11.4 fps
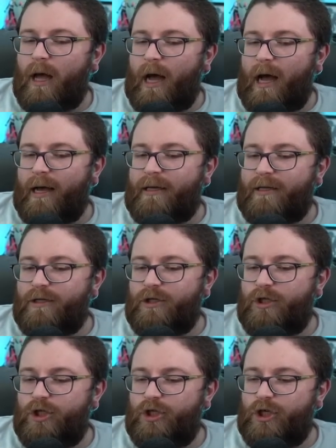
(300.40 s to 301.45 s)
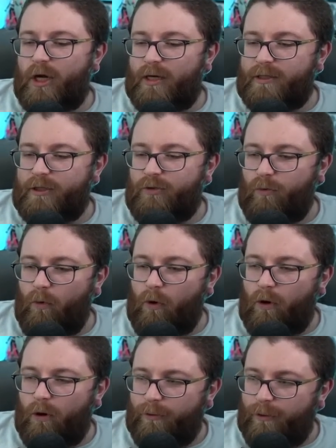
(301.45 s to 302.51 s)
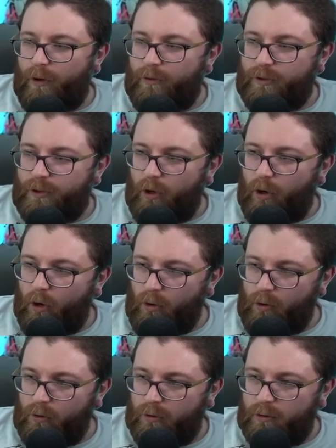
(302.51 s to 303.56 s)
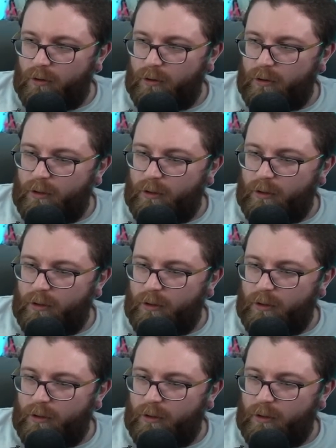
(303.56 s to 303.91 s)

I just wore those old